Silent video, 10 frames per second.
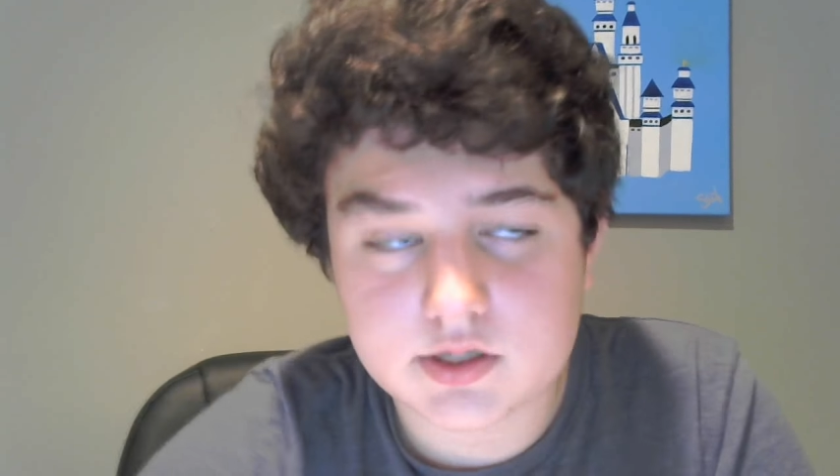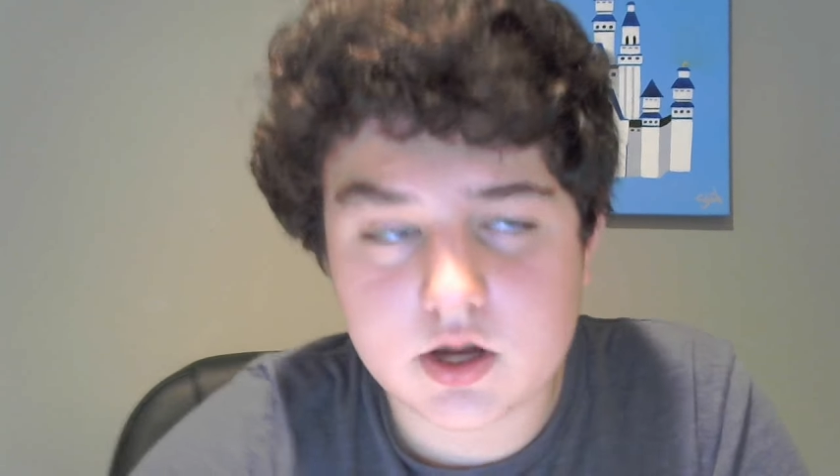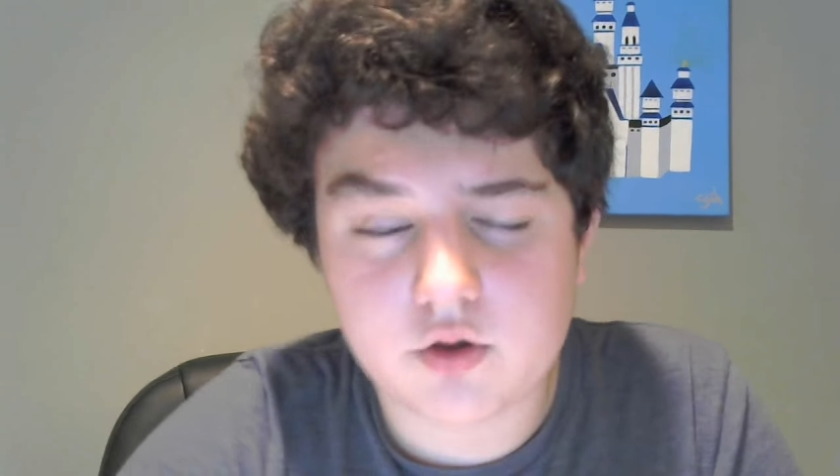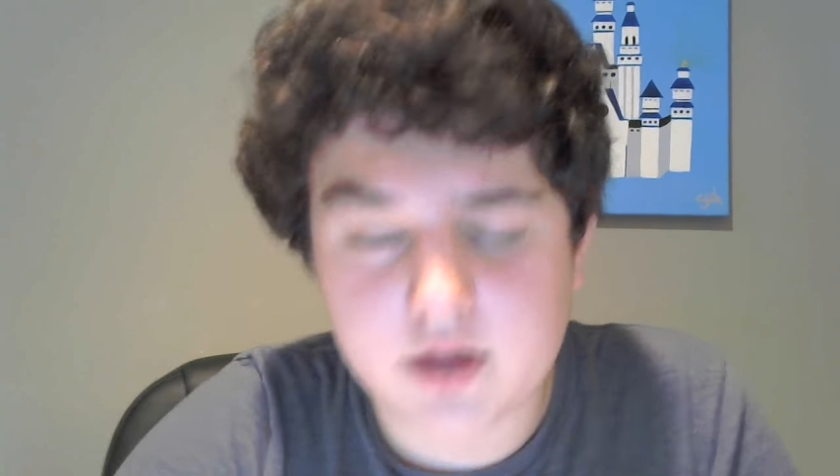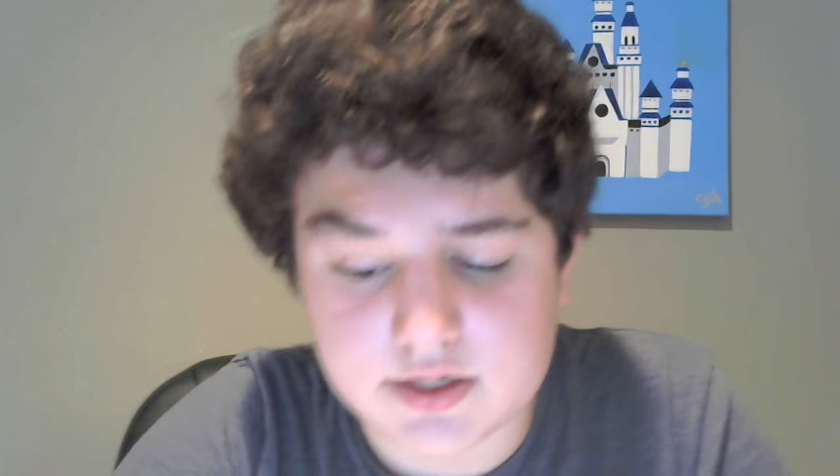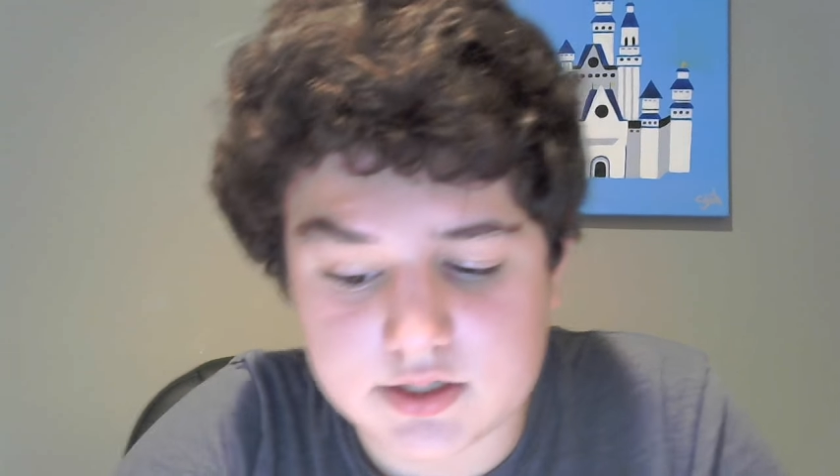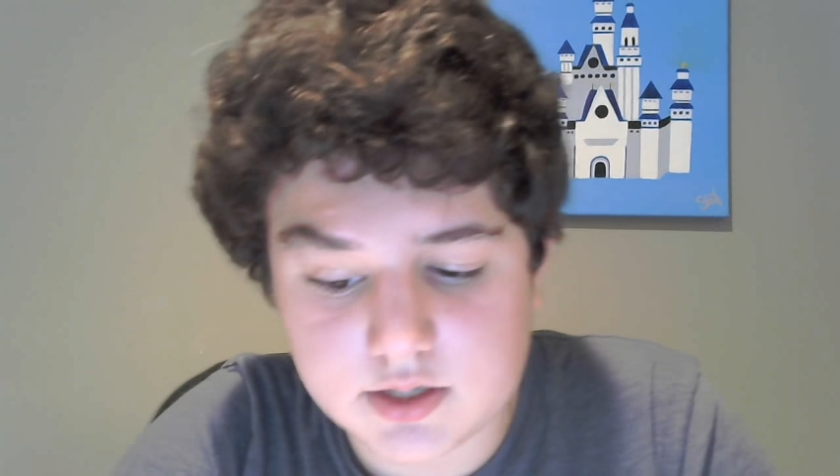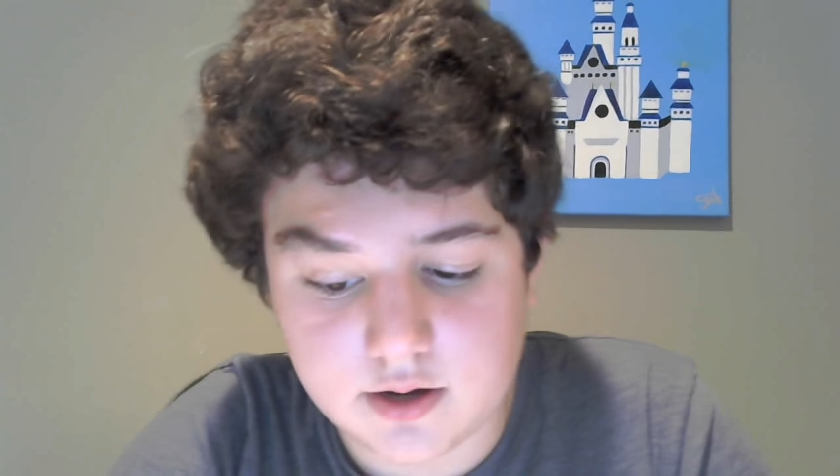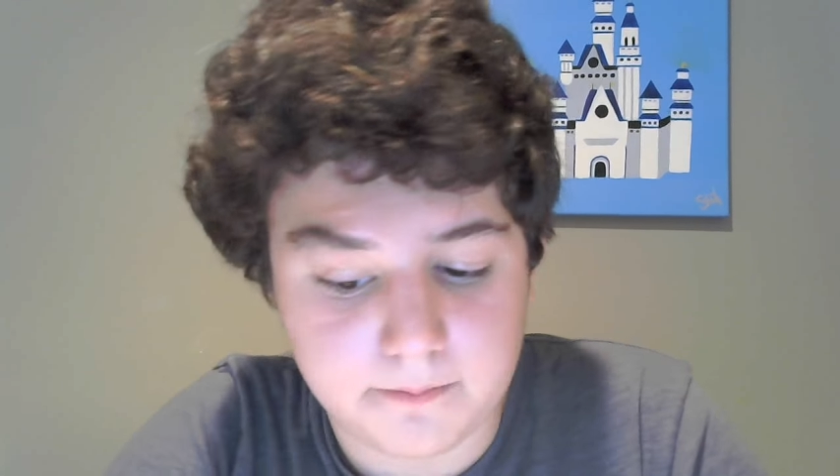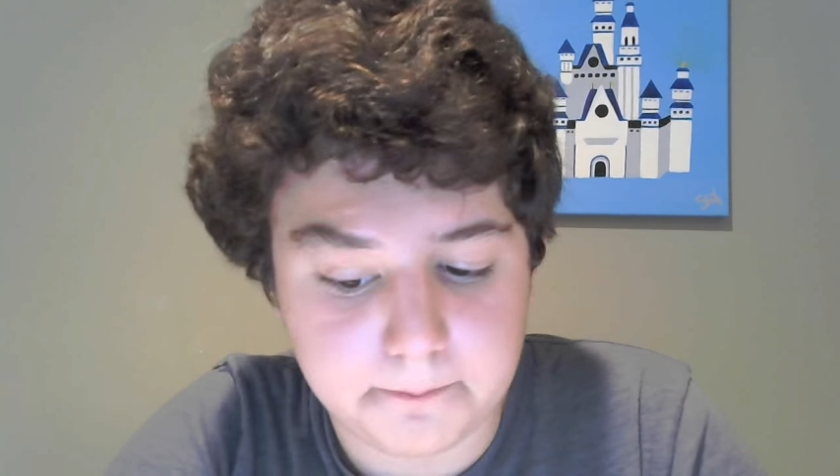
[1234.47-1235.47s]
Okay,
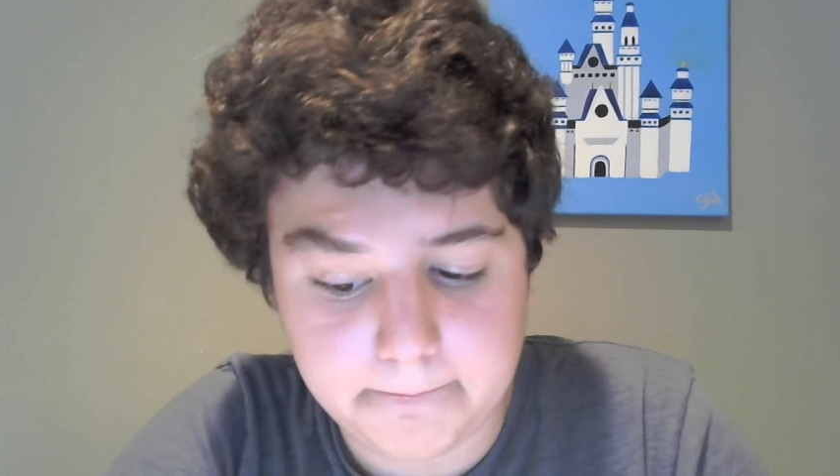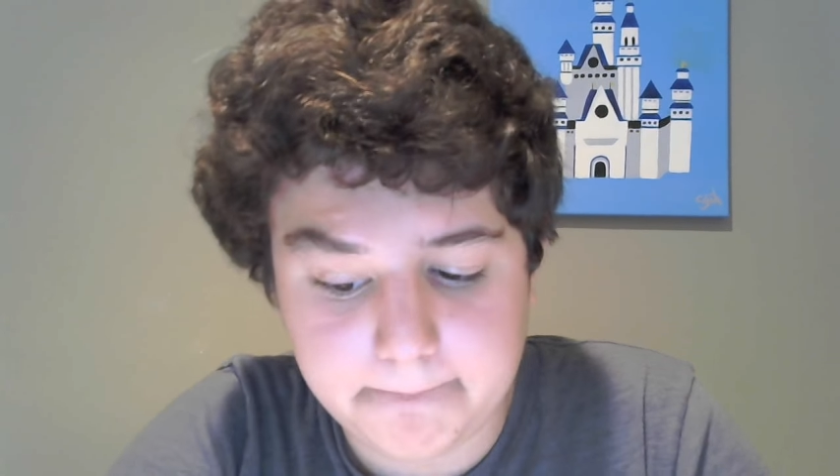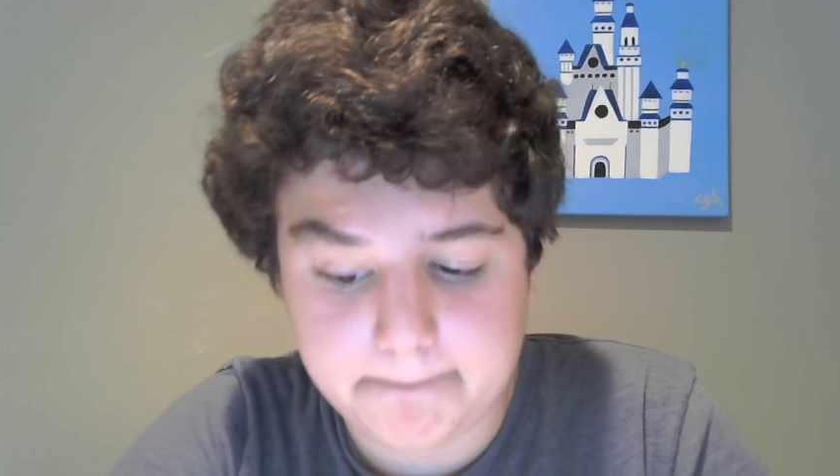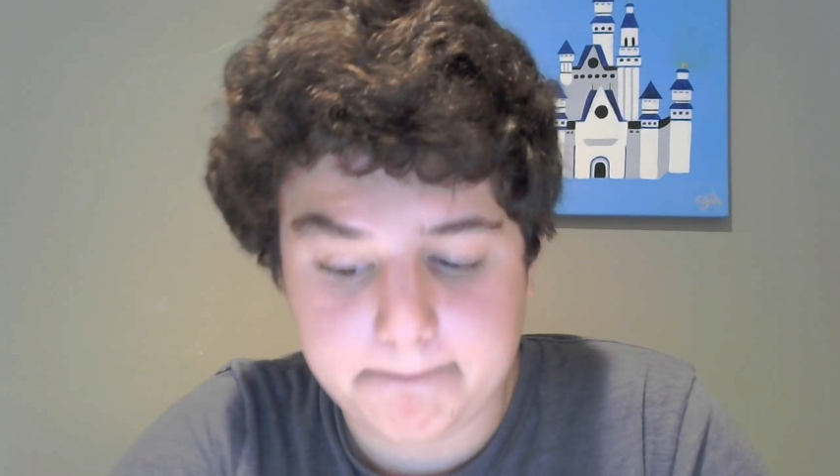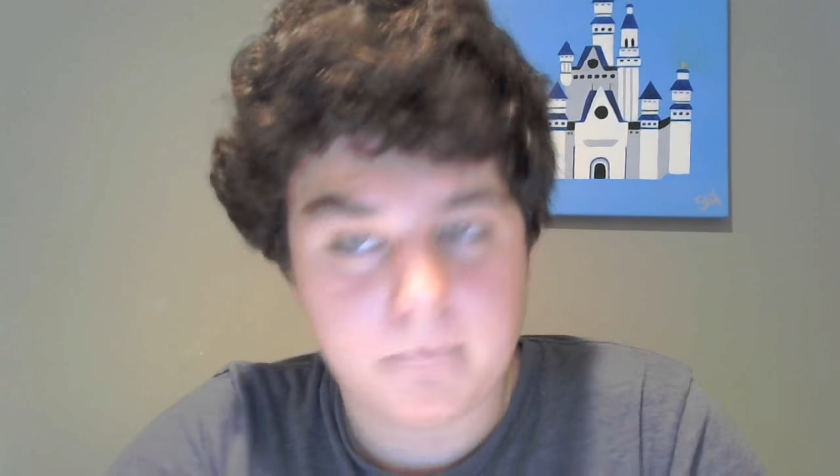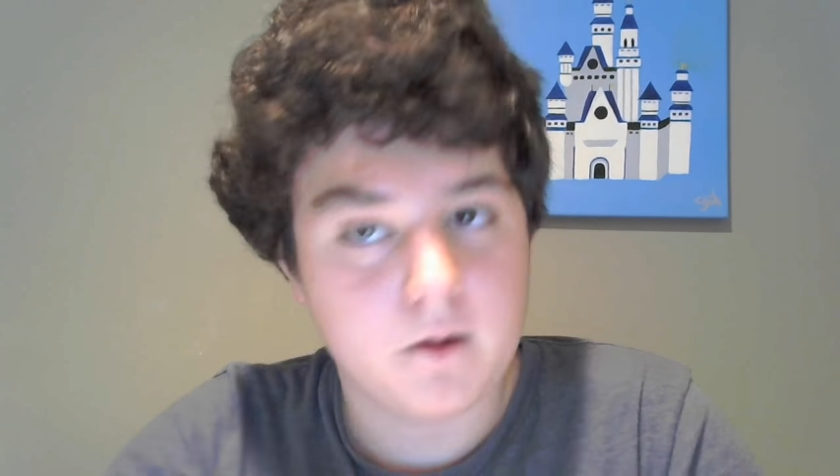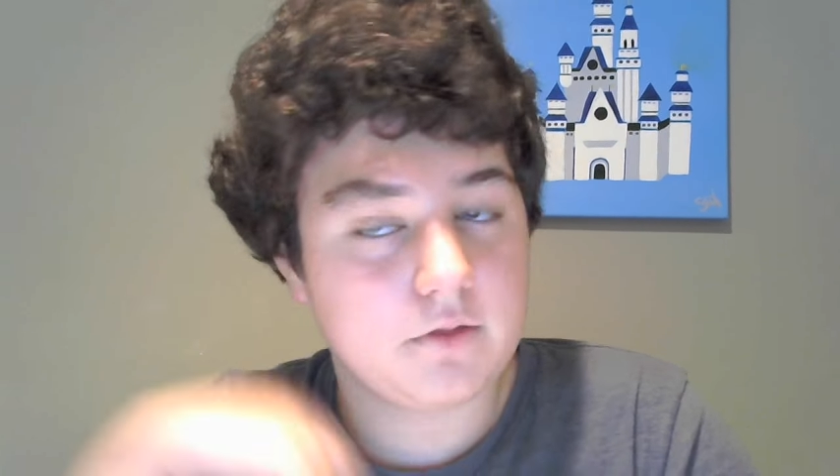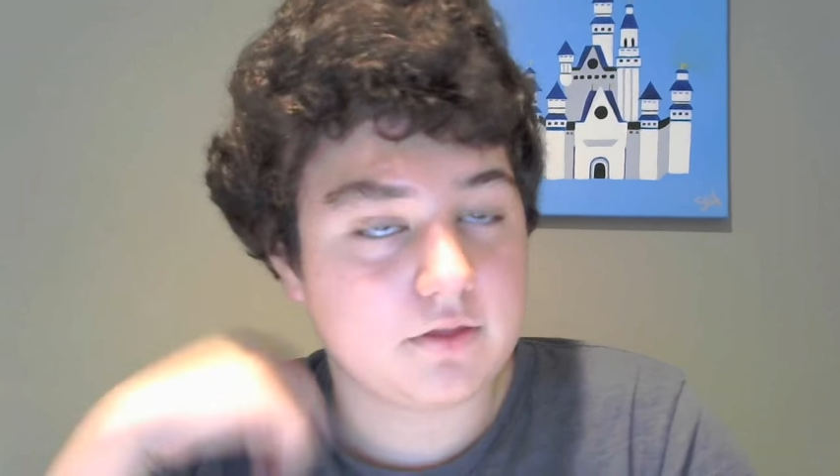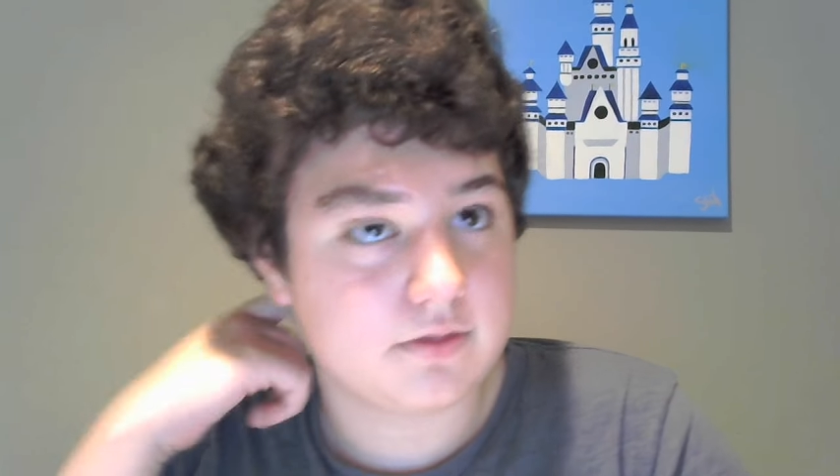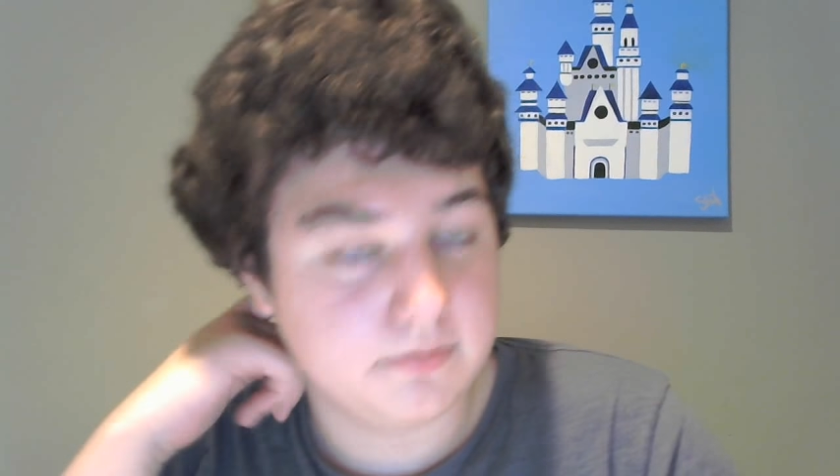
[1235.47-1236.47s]
so
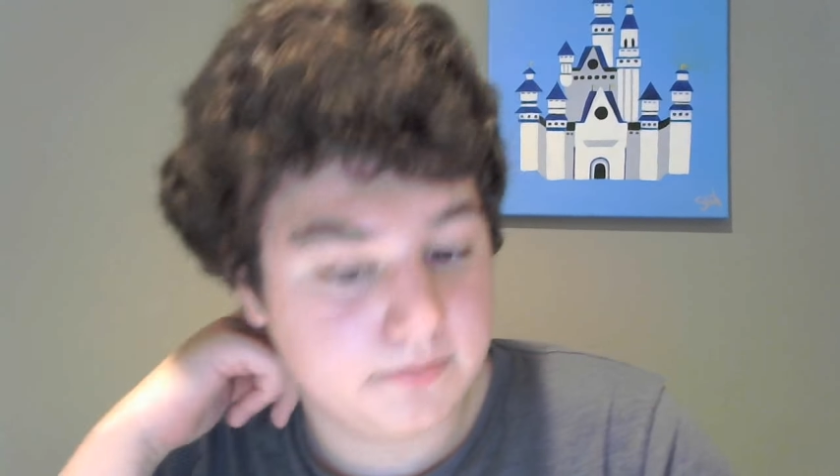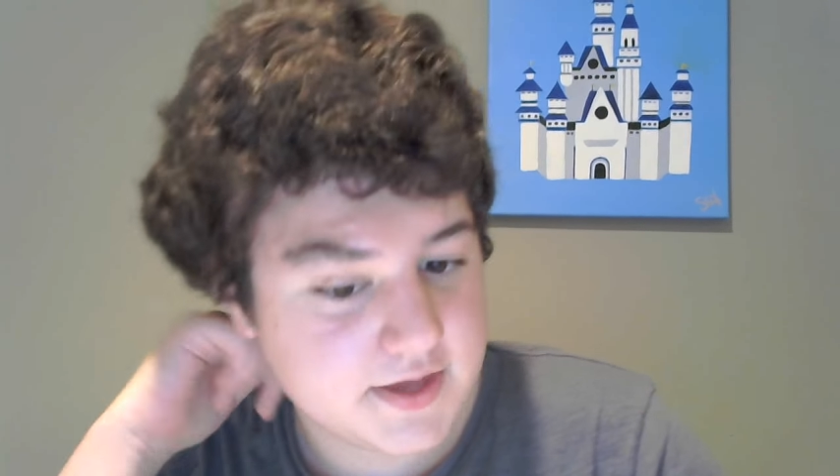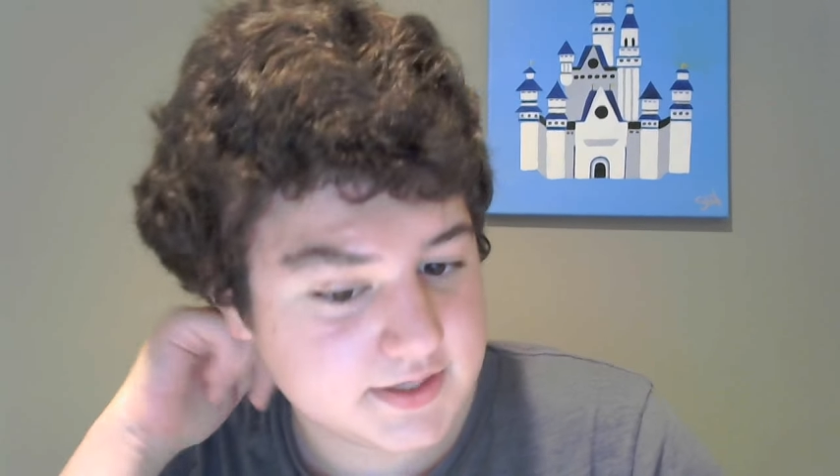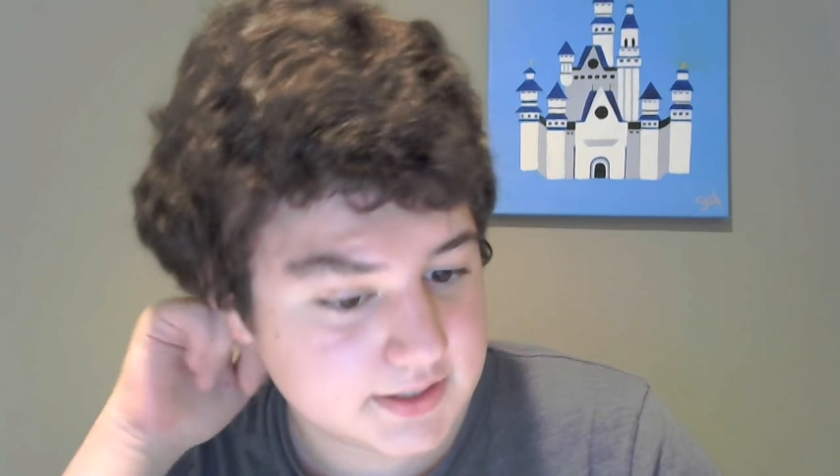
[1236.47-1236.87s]
this